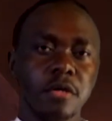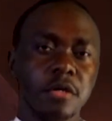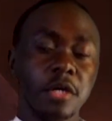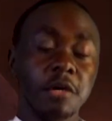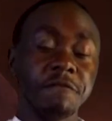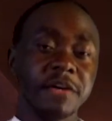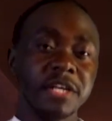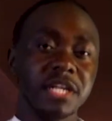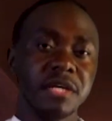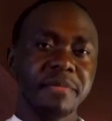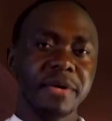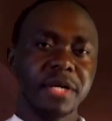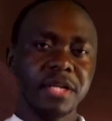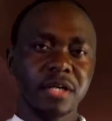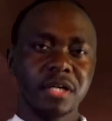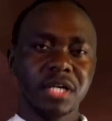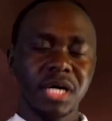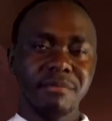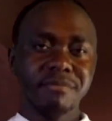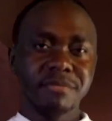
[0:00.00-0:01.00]
If
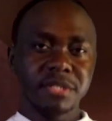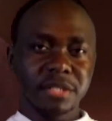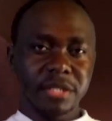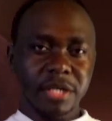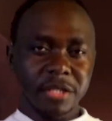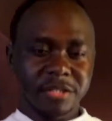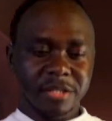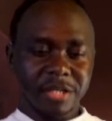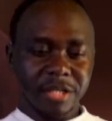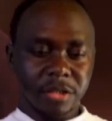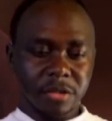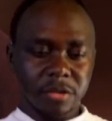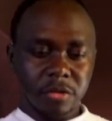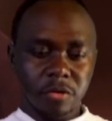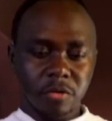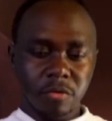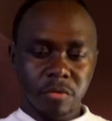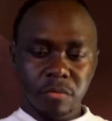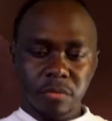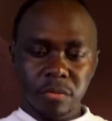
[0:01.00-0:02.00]
anybody comes and they're telling
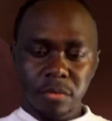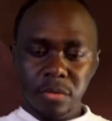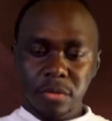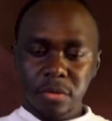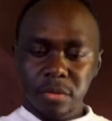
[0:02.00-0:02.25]
you